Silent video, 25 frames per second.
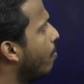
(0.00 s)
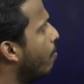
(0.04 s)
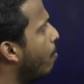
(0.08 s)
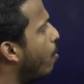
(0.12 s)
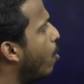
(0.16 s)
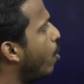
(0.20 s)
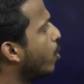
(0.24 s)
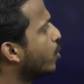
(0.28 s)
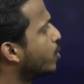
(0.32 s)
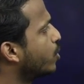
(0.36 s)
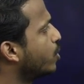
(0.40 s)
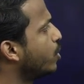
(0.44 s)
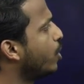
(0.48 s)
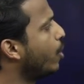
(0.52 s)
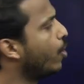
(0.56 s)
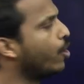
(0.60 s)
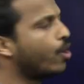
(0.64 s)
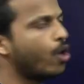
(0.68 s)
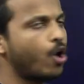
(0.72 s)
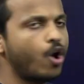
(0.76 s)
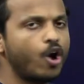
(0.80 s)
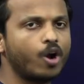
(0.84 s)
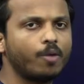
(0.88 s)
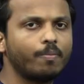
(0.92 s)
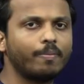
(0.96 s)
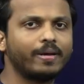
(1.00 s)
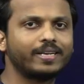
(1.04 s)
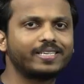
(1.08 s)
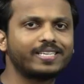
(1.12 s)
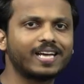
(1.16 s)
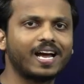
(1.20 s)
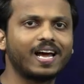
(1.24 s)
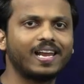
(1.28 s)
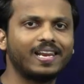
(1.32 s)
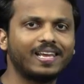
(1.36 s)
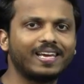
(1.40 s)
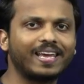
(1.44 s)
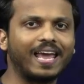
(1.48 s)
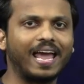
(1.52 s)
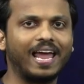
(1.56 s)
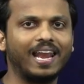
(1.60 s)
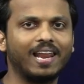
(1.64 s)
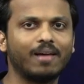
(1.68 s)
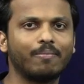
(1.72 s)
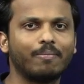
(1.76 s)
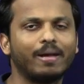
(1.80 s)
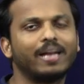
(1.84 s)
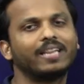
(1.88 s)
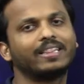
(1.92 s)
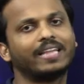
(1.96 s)
most non-metallic
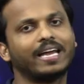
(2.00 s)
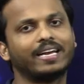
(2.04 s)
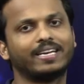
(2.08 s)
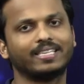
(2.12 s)
element?